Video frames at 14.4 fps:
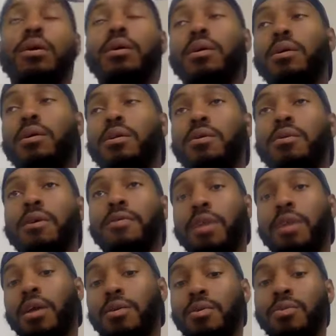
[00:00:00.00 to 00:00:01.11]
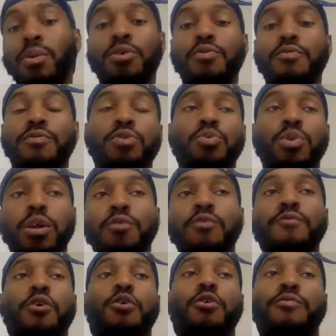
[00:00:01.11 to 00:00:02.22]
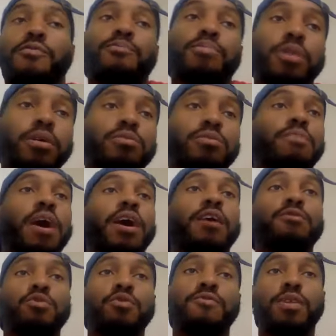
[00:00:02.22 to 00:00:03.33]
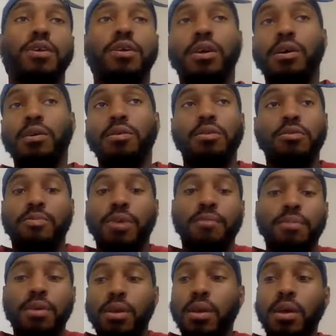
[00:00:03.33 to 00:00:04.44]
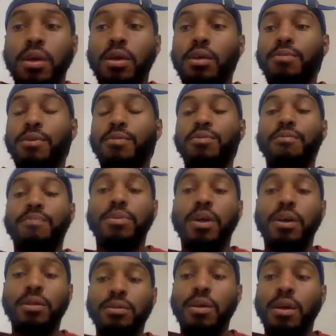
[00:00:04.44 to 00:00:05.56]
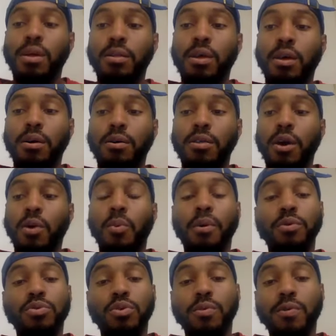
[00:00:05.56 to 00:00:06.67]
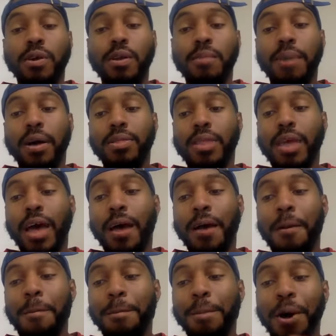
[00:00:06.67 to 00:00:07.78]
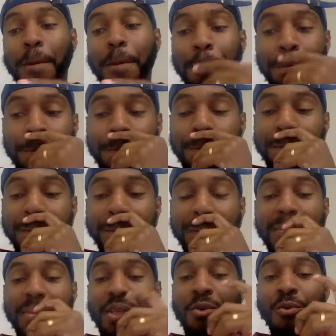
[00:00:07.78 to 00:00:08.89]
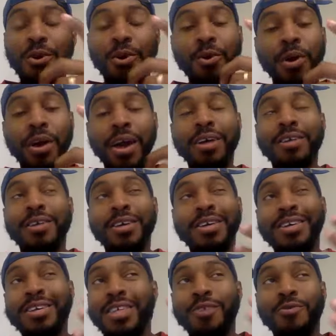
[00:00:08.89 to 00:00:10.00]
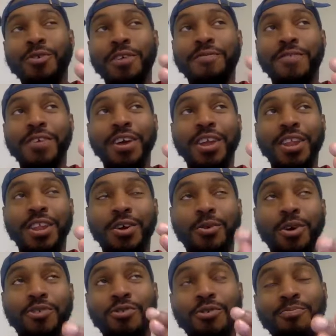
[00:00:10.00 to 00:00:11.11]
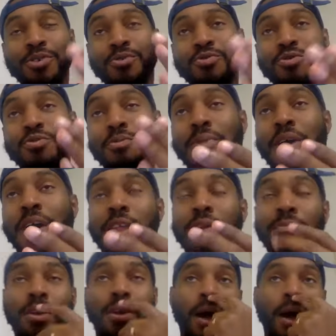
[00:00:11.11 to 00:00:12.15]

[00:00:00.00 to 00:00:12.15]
I think what you've heard from players' mouths over the years is maybe some things that weren't so great about that. But real quick, it didn't really fit any of the questions, but you just reminded me.